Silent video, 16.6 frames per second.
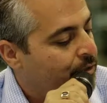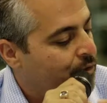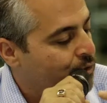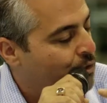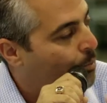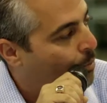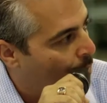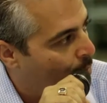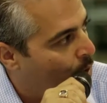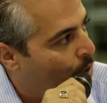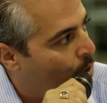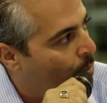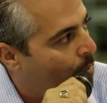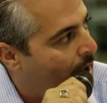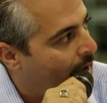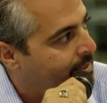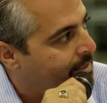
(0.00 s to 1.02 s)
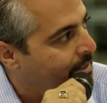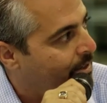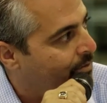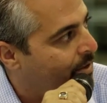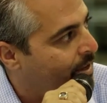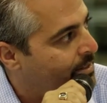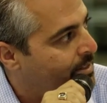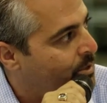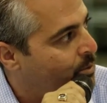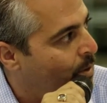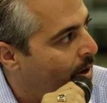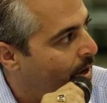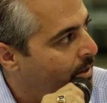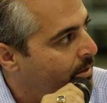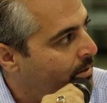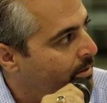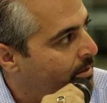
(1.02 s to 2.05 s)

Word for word: You promote boxing events as well.